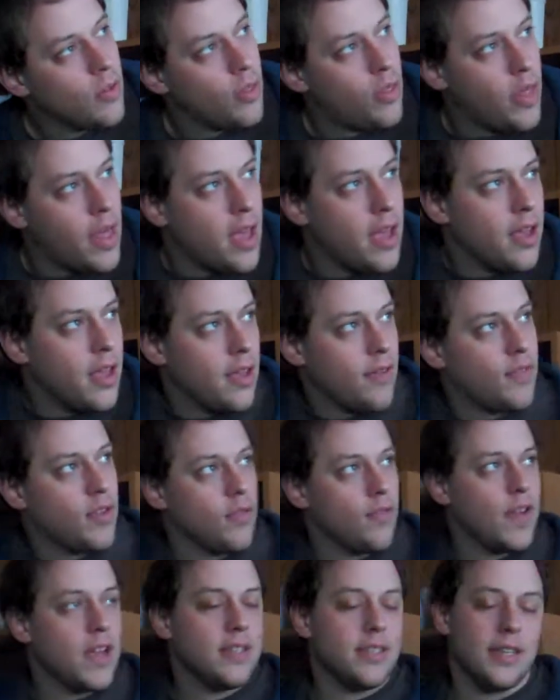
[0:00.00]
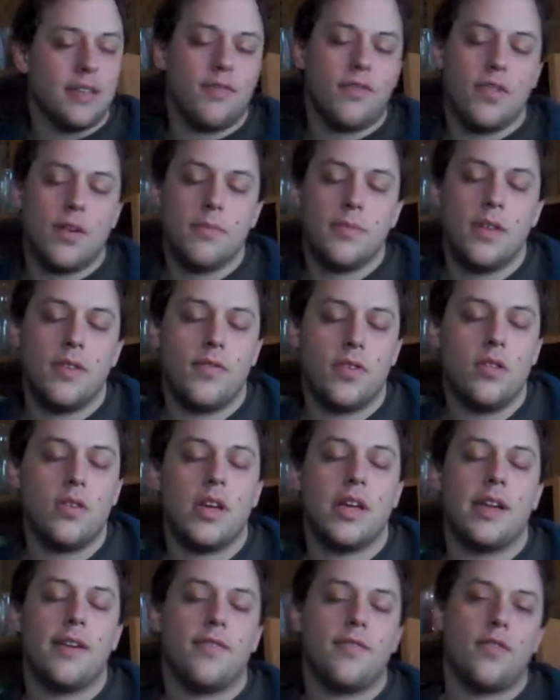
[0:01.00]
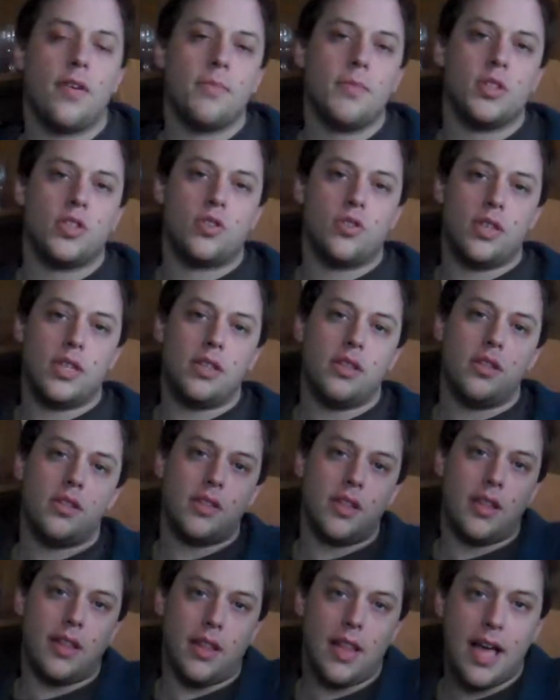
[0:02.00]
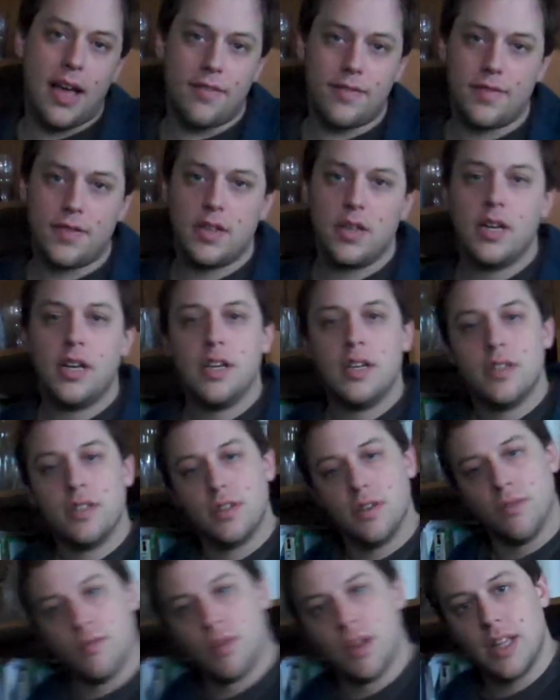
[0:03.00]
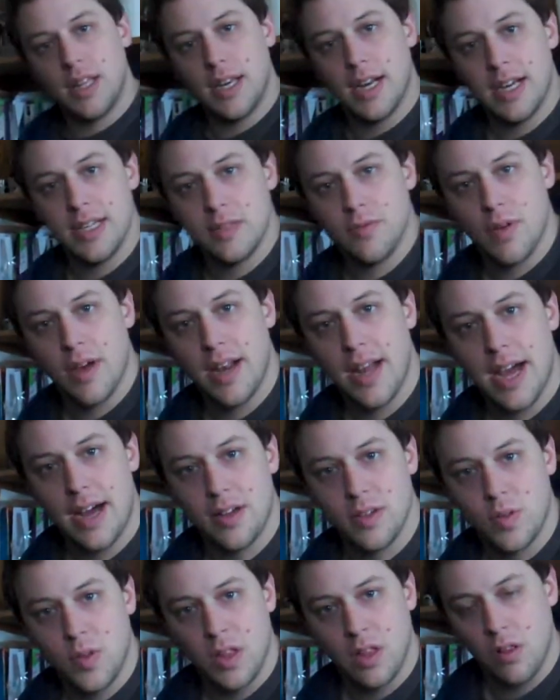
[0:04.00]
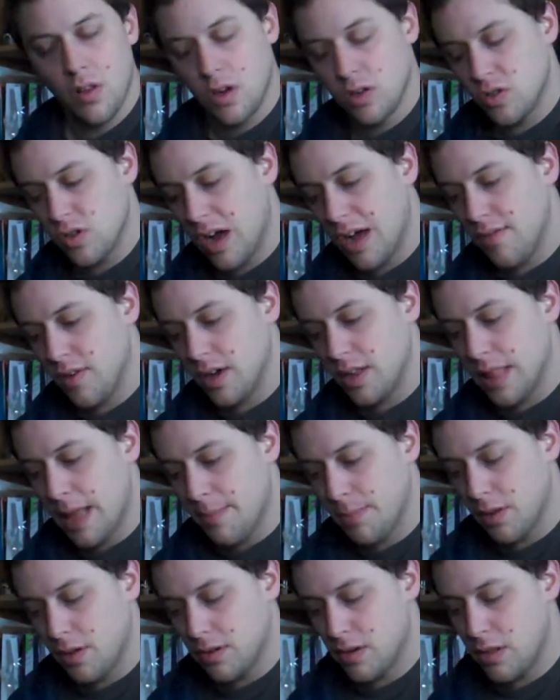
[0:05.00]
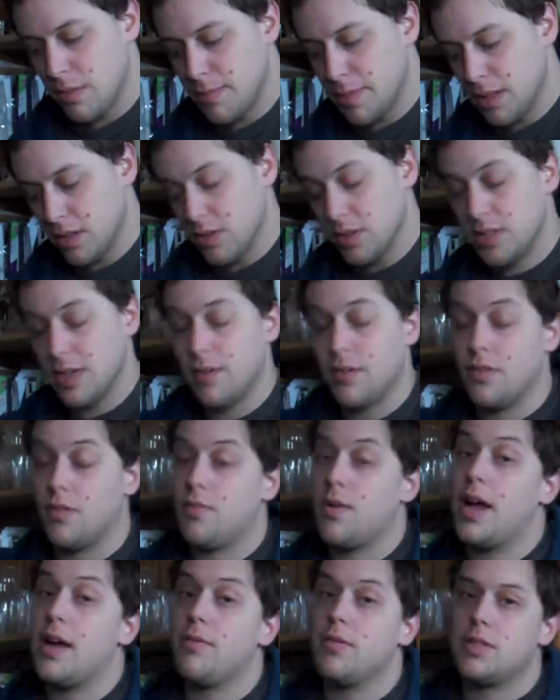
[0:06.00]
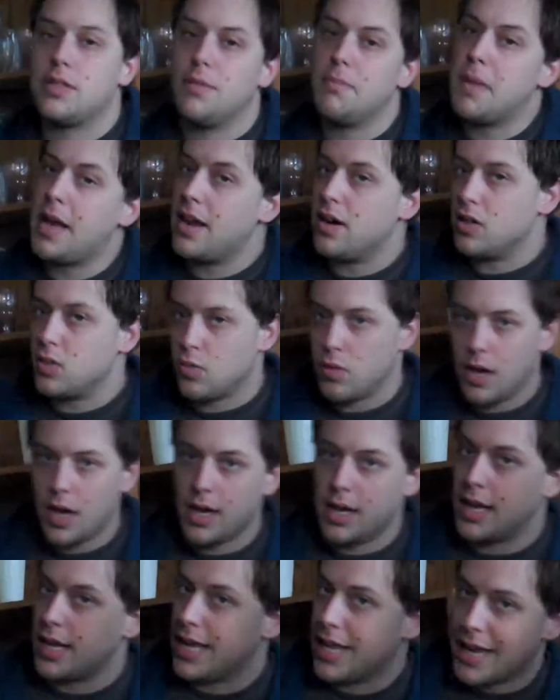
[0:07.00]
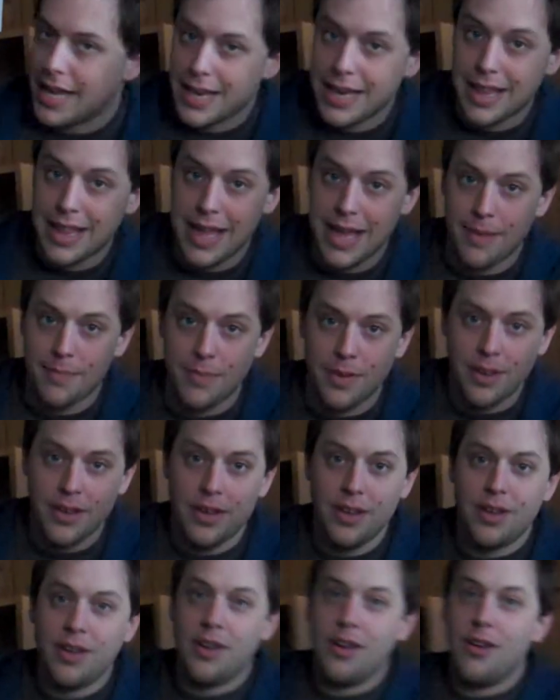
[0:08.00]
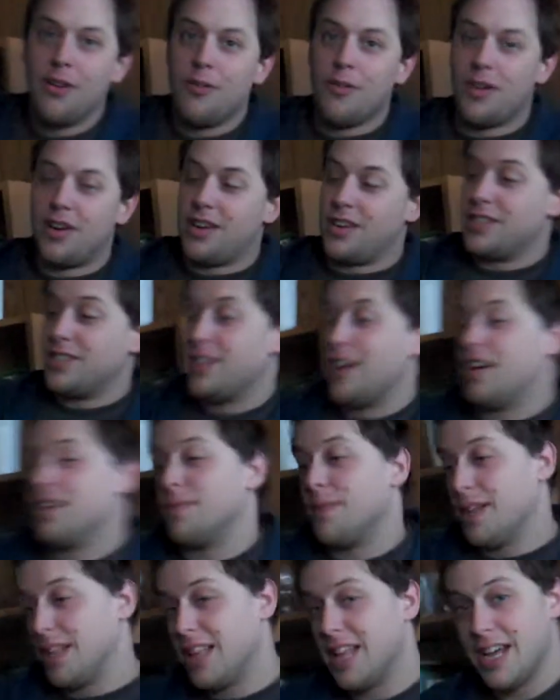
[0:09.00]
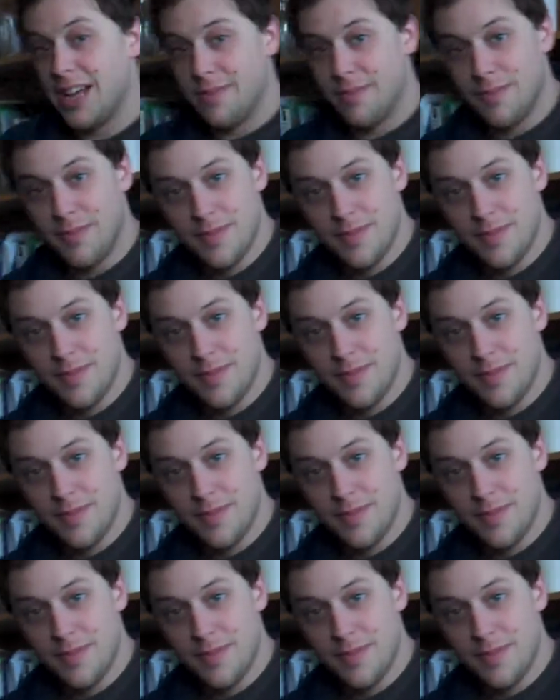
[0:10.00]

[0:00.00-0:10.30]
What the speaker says: If you're looking at it from the street to the left, it's a really nice red house with a long driveway, and that belonged to the Millers. And on the right was the Maters. We're not going to get into them. We're not going to talk about them.